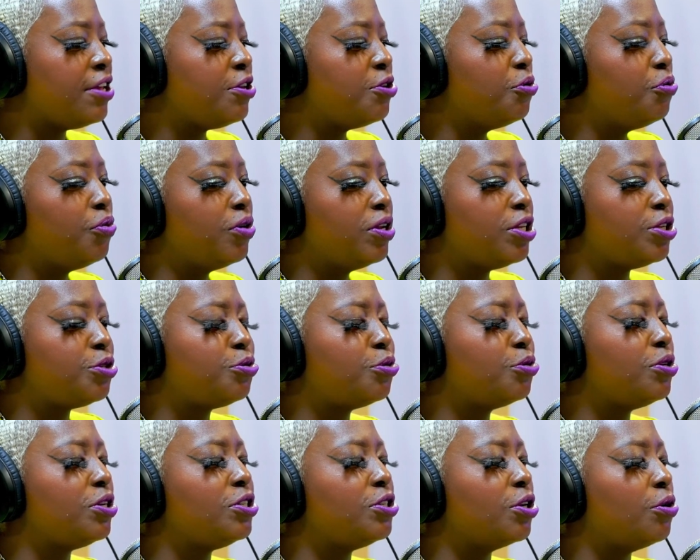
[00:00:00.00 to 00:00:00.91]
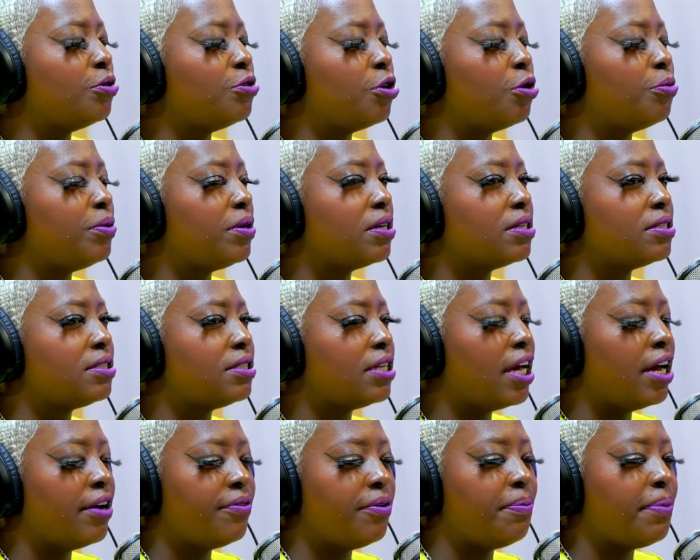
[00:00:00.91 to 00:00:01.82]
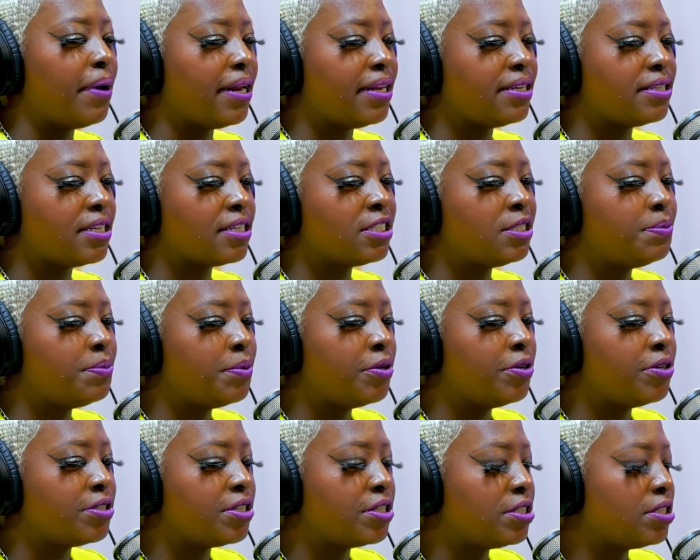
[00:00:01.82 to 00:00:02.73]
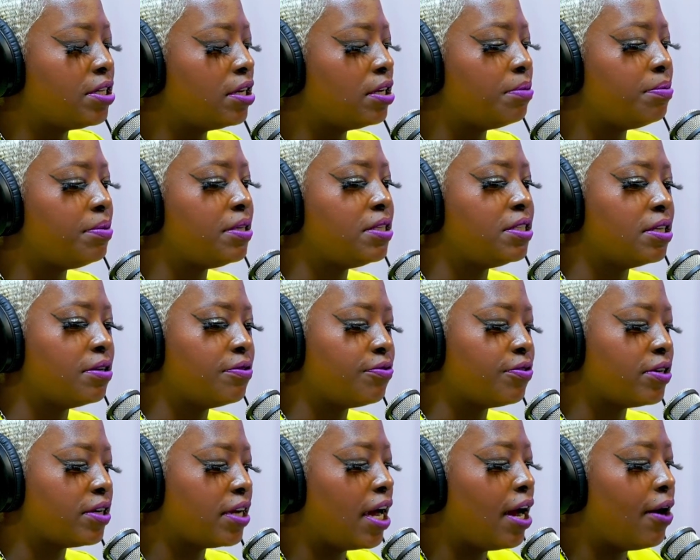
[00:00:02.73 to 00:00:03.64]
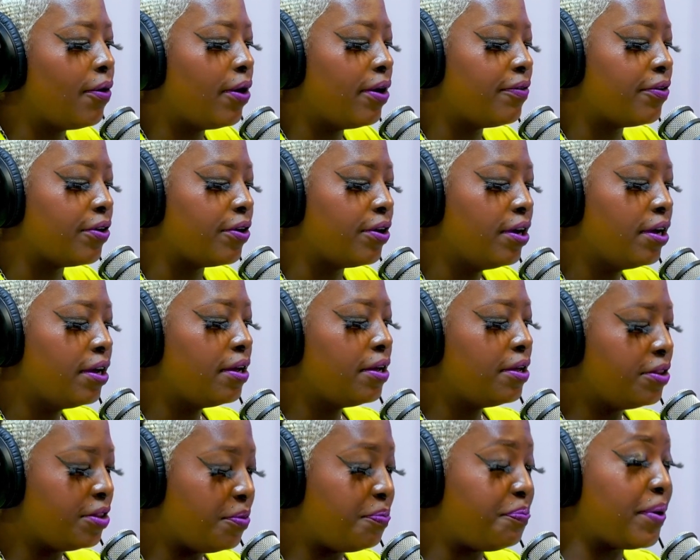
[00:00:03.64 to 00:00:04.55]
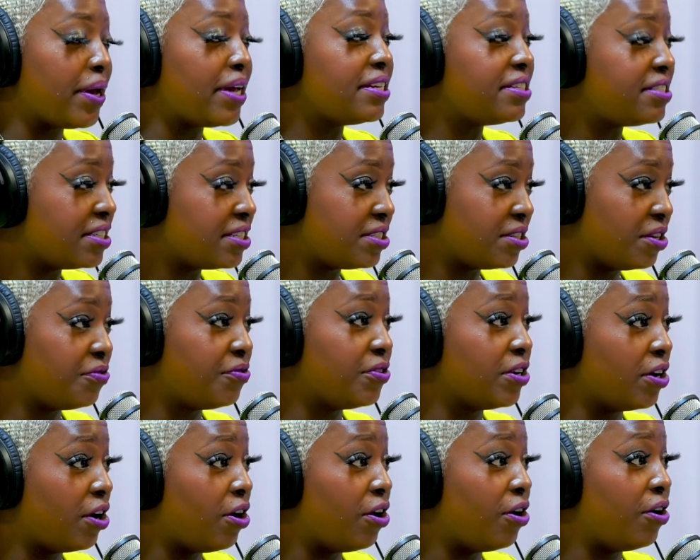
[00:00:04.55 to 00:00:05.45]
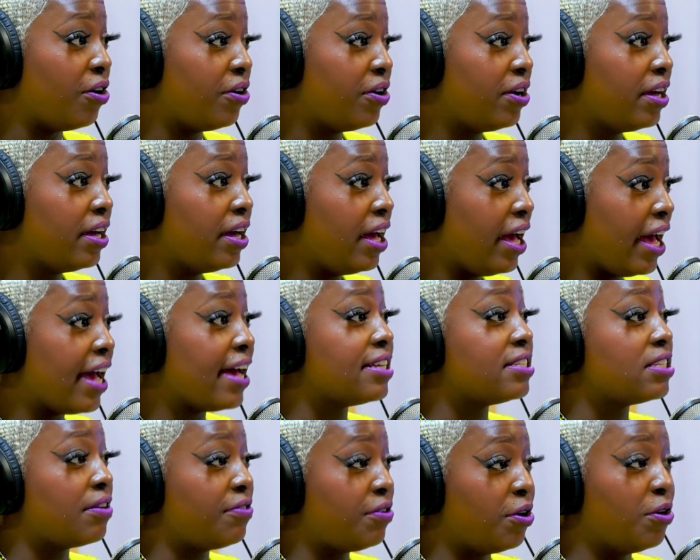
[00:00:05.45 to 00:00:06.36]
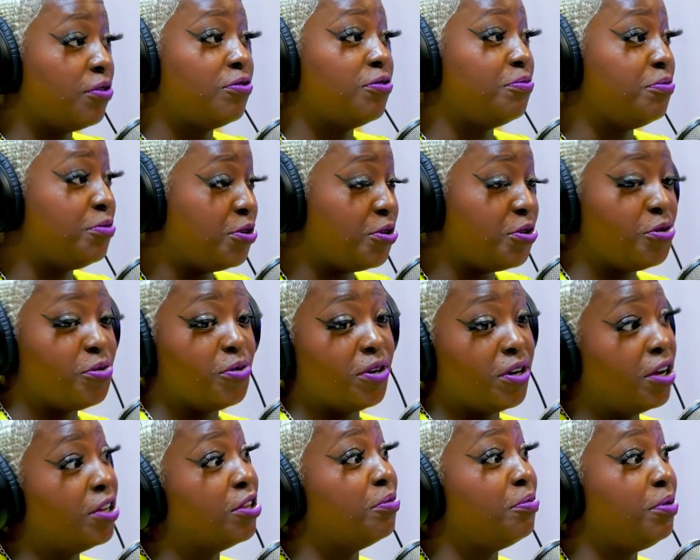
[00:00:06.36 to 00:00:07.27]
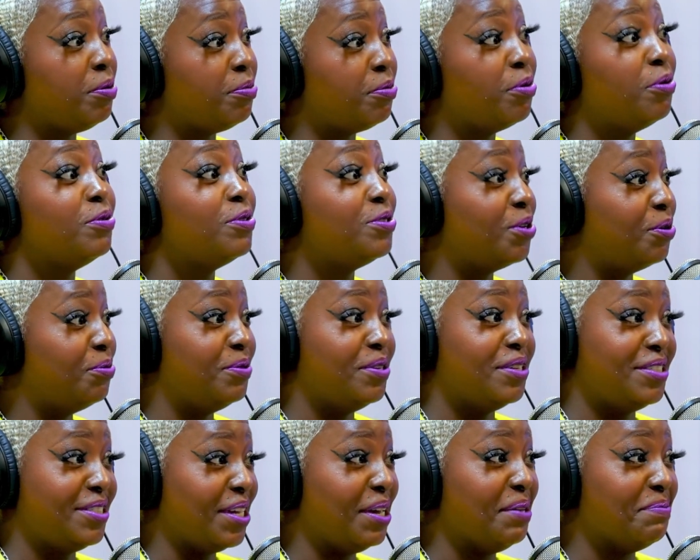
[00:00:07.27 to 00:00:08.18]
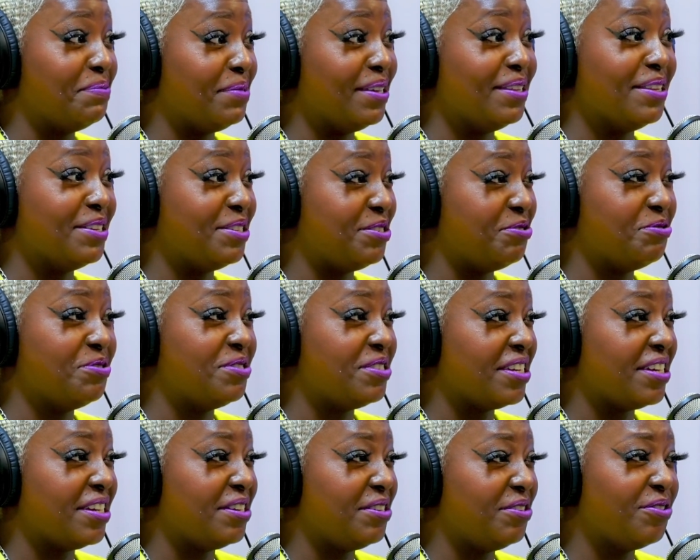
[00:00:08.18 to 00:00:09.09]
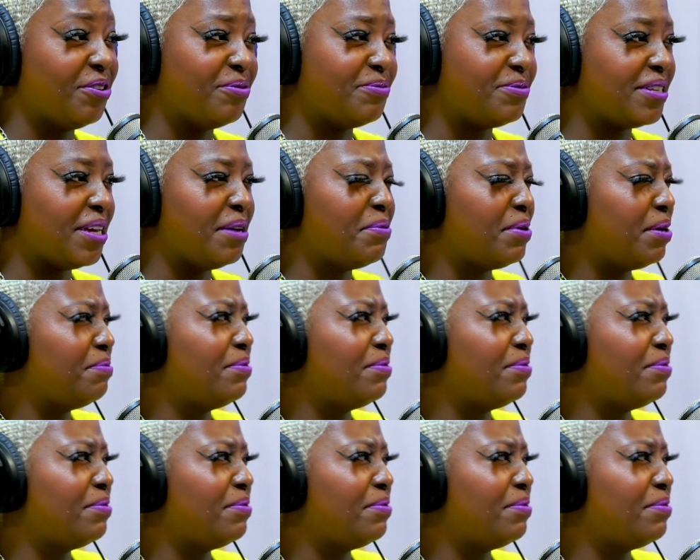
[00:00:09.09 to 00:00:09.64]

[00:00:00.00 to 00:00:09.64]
And you really truly don't know because everybody's experience is going to be different. However, the basis of it all, as I've heard from you and other people who told me the same thing that you said, you know what I'm saying?